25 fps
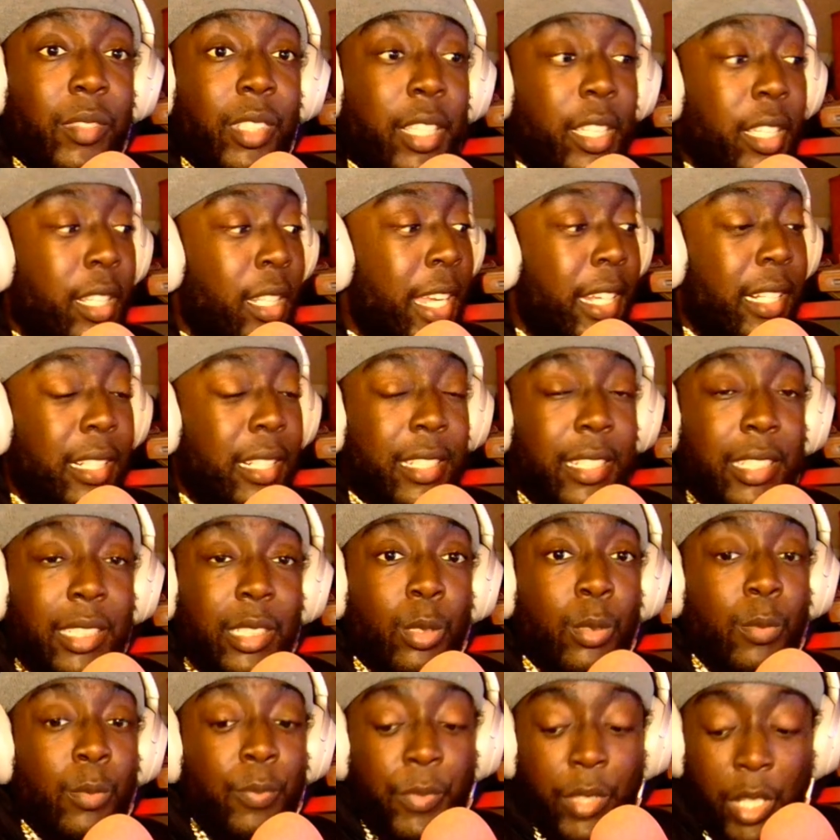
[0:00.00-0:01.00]
Like this
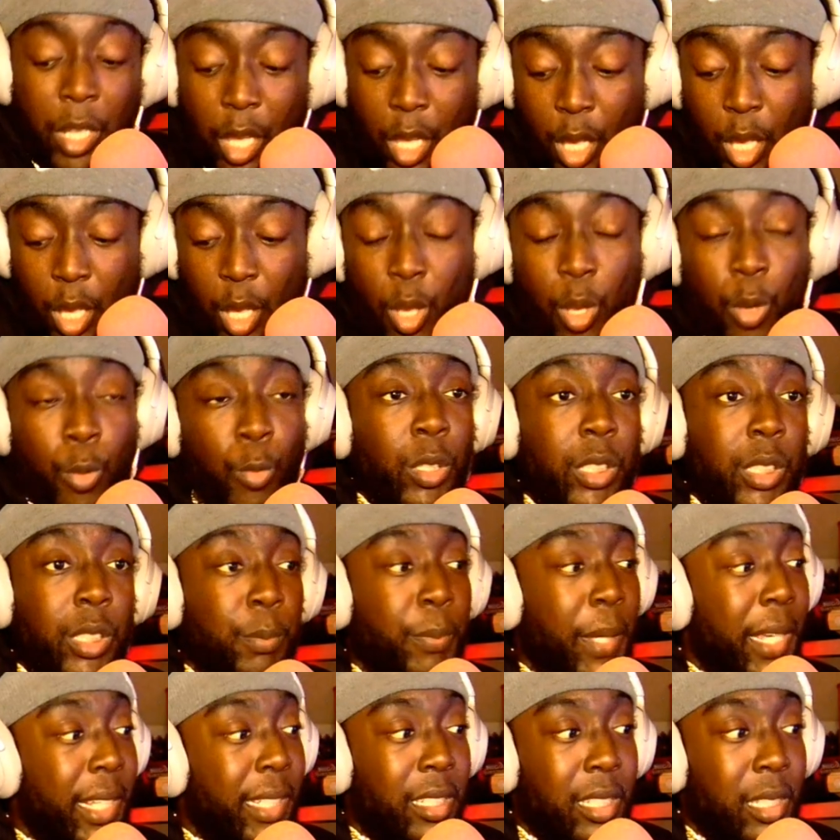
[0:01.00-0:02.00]
one was
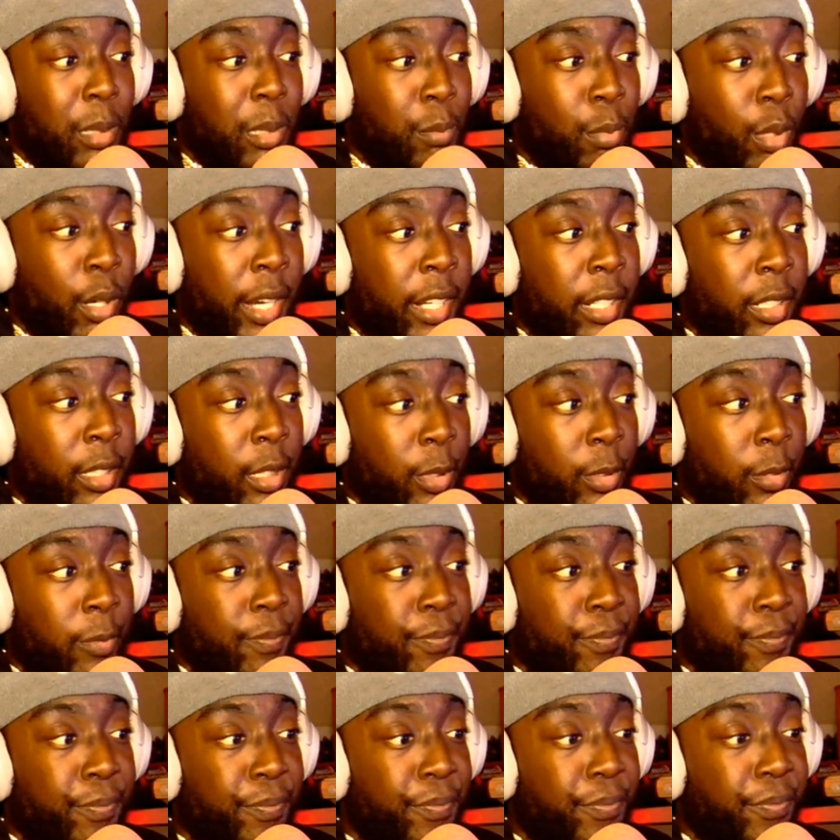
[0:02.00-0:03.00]
basically brand new,
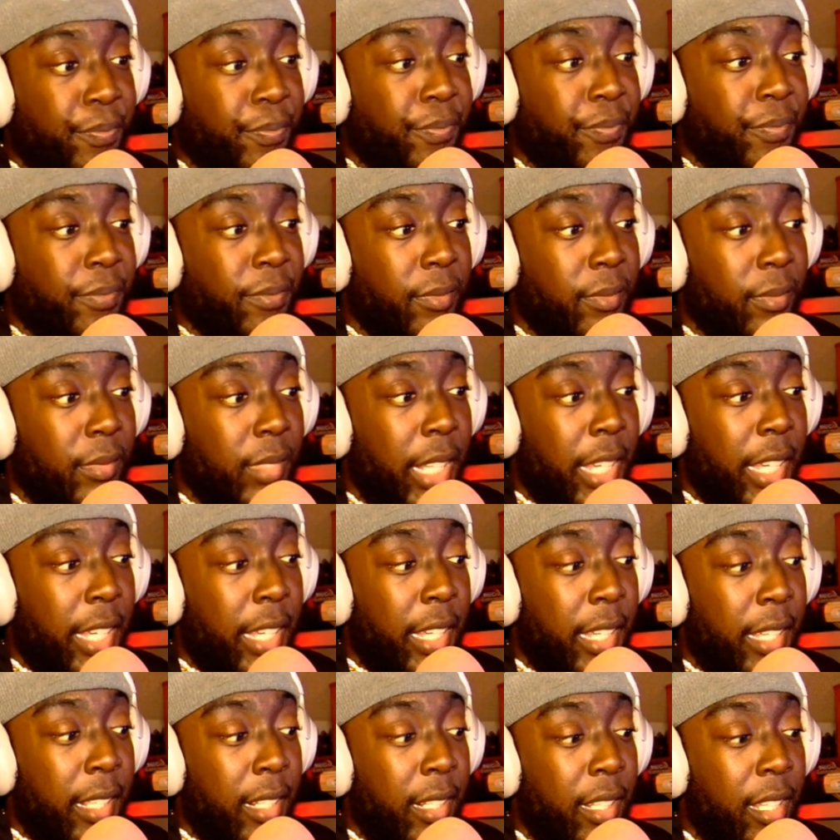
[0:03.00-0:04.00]

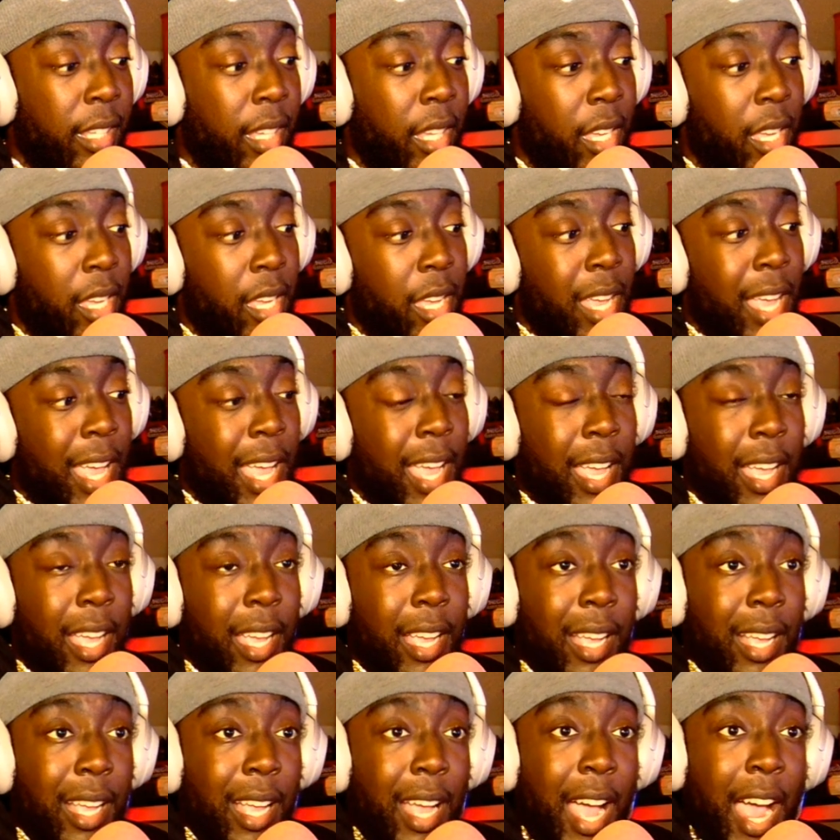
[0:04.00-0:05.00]
and
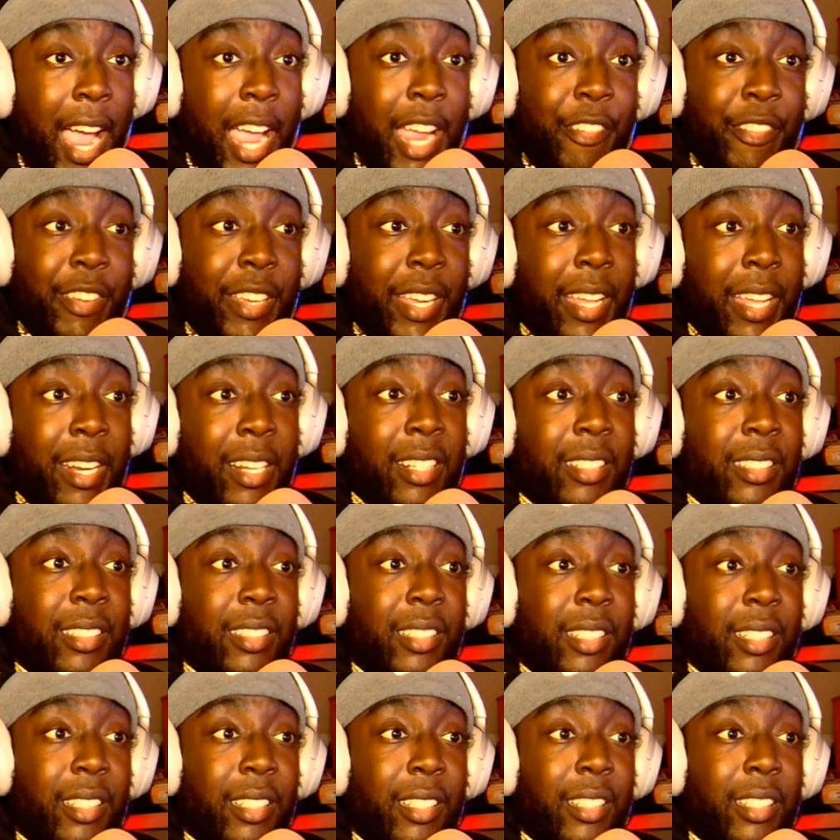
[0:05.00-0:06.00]
I even got a
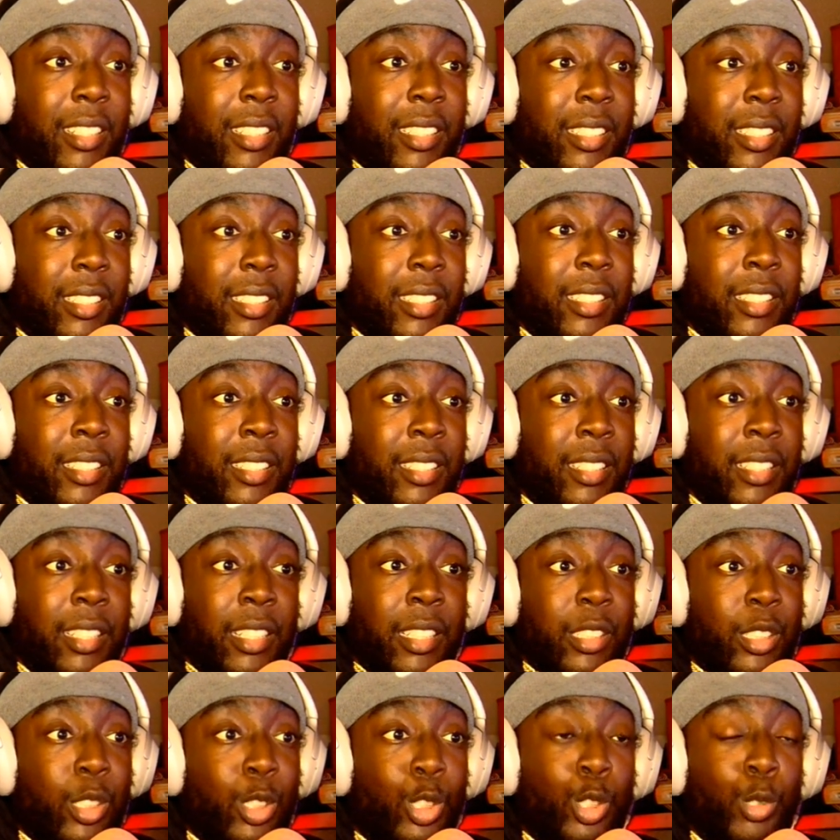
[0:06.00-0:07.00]
a
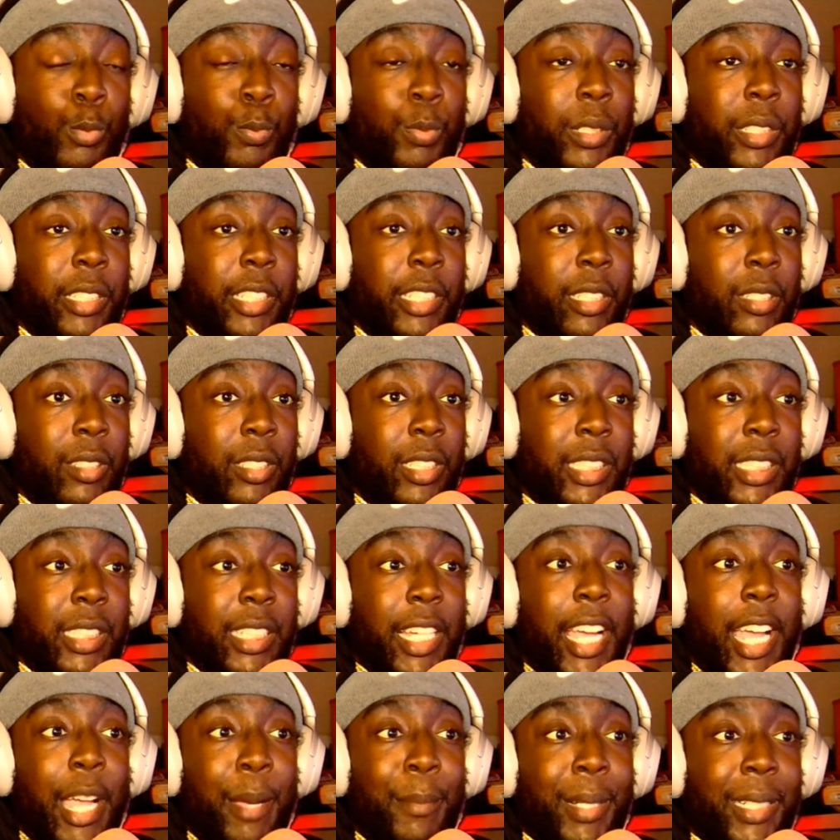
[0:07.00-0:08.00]
super deal because I
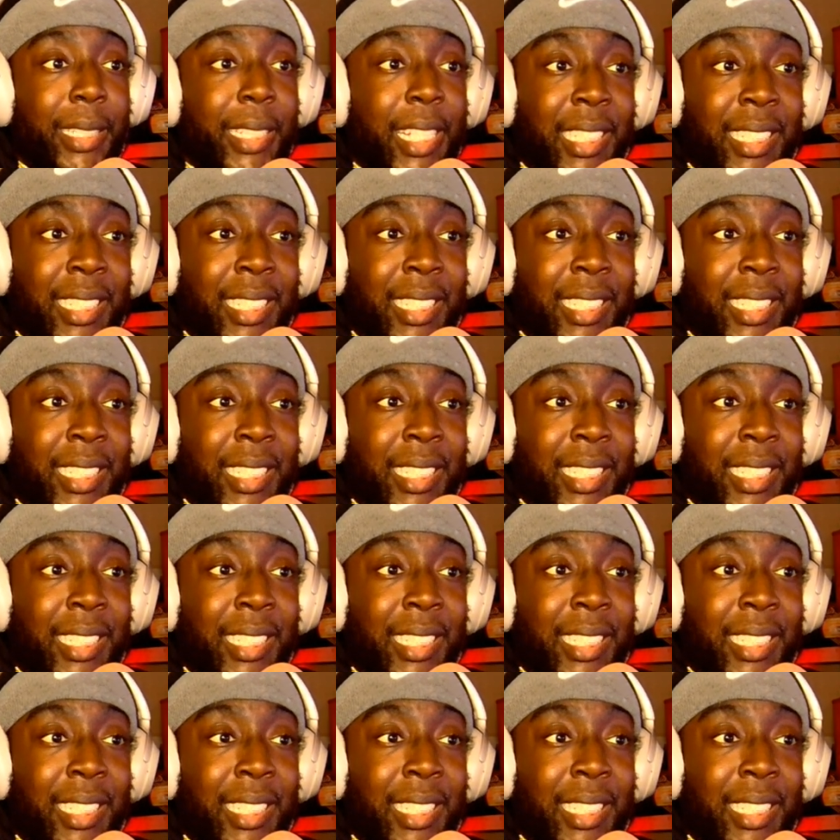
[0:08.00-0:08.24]
had my Destiny